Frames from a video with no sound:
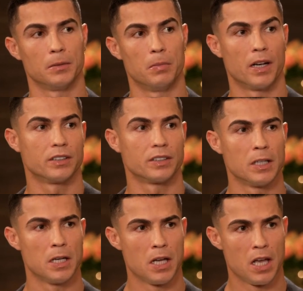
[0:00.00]
but
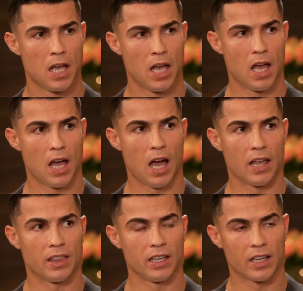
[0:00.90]
I
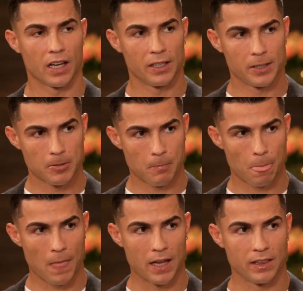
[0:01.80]
think
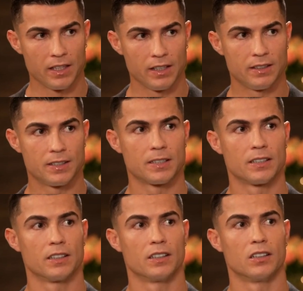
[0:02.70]
I did
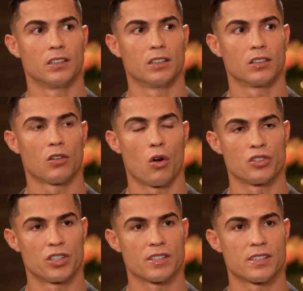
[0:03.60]

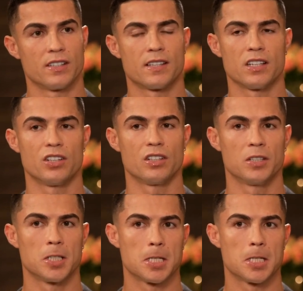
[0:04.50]
conscious decision.